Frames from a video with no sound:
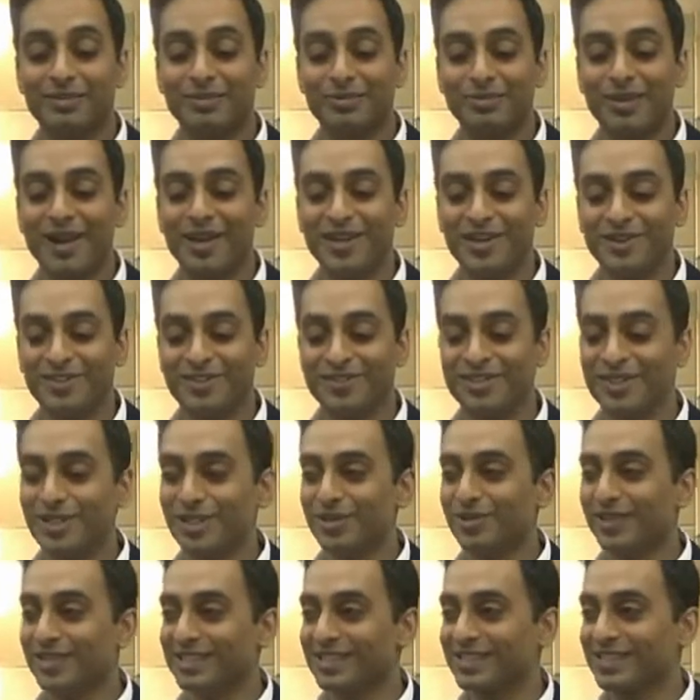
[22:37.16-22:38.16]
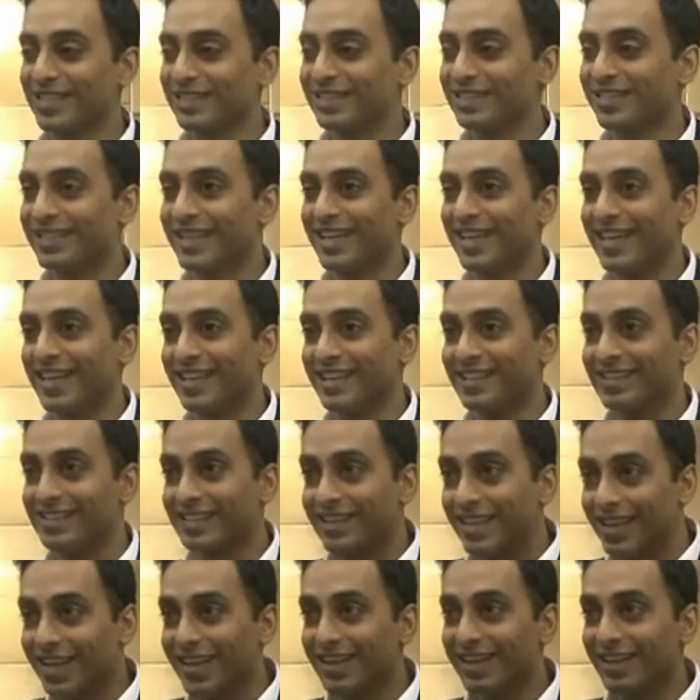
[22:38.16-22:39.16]
writer of the USA Today,
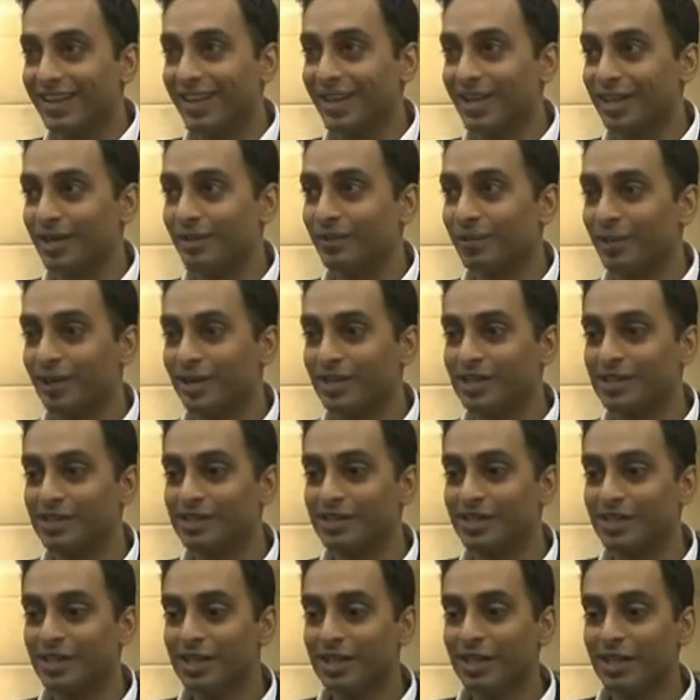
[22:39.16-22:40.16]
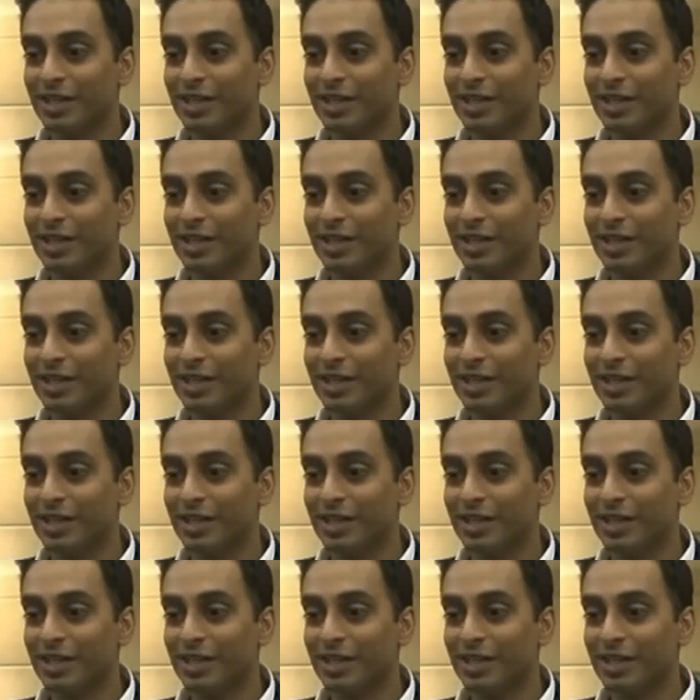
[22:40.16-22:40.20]
the headline was,